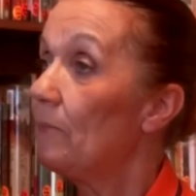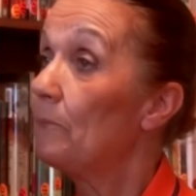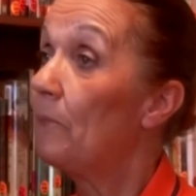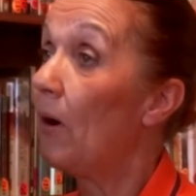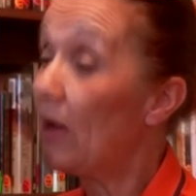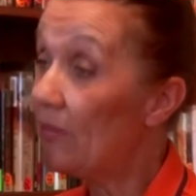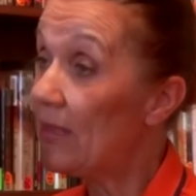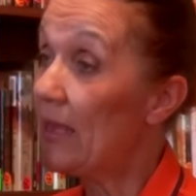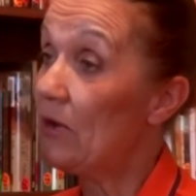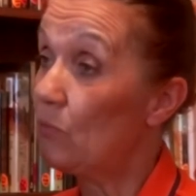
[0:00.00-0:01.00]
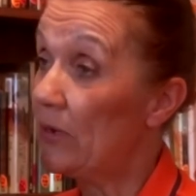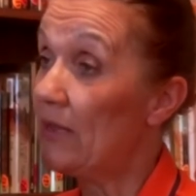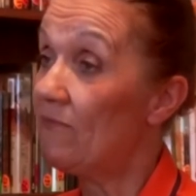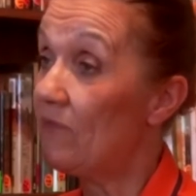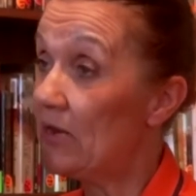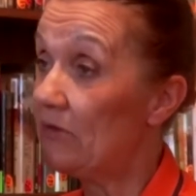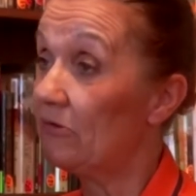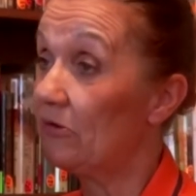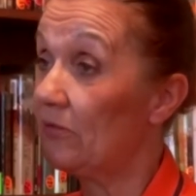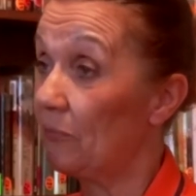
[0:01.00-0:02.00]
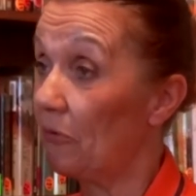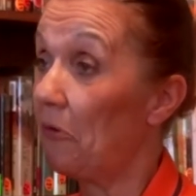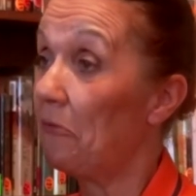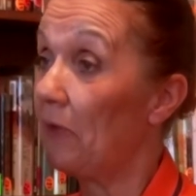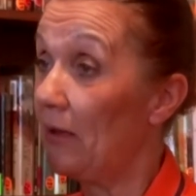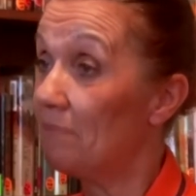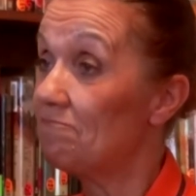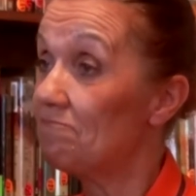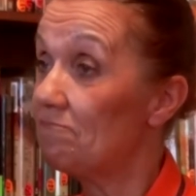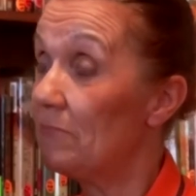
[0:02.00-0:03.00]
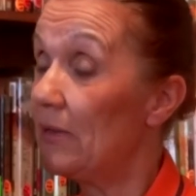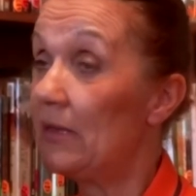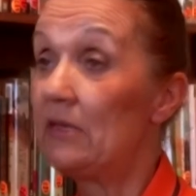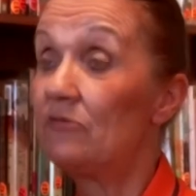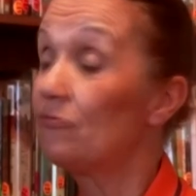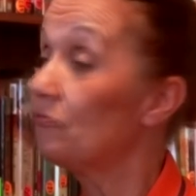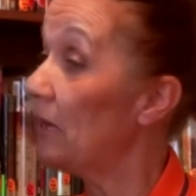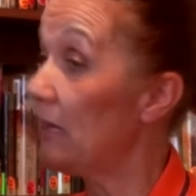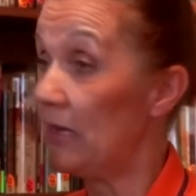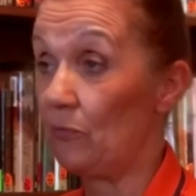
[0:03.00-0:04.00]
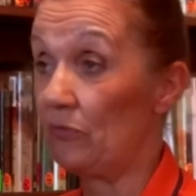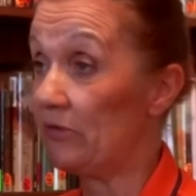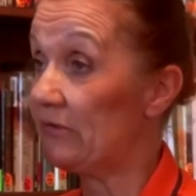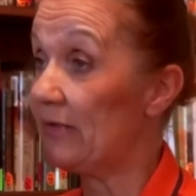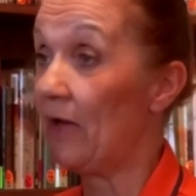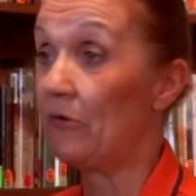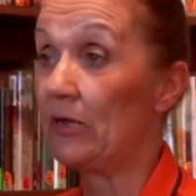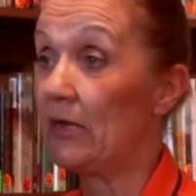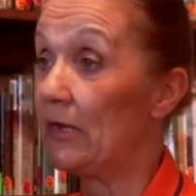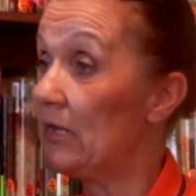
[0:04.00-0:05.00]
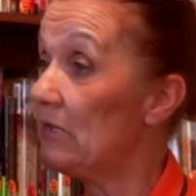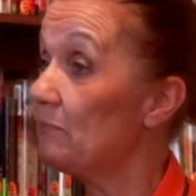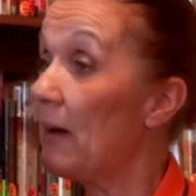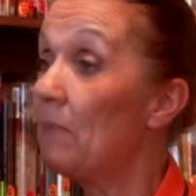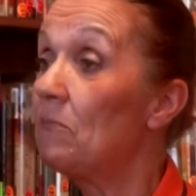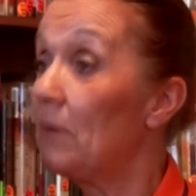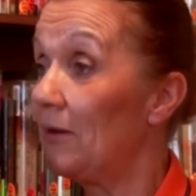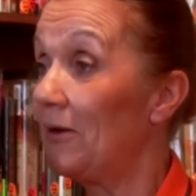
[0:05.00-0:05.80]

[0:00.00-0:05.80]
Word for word: By the end, when he finished the program, his reading was astounding, and his mum